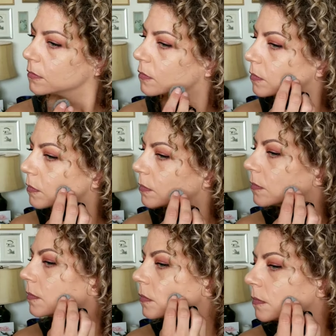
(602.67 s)

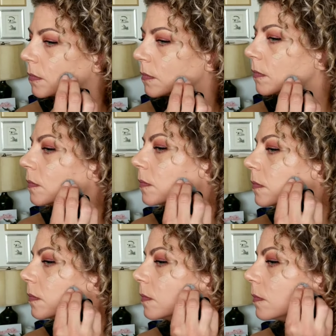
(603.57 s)

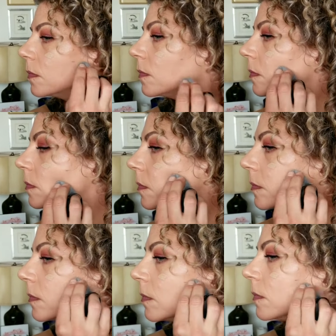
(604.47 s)

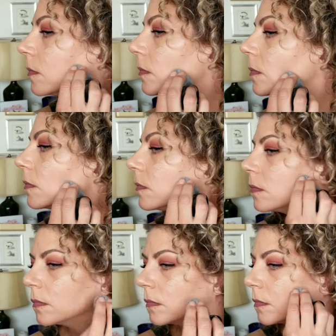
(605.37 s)

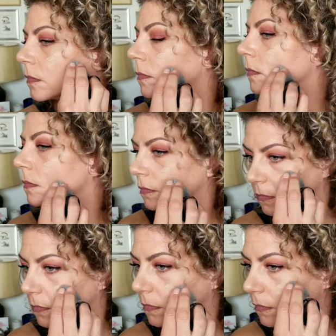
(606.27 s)

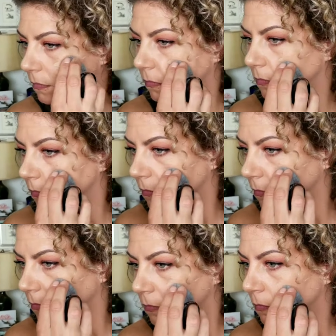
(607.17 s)

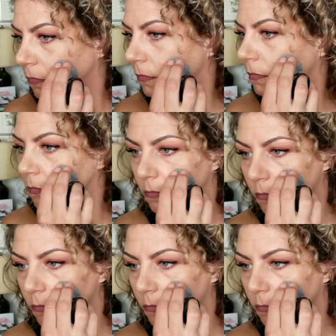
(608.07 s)
[no speech]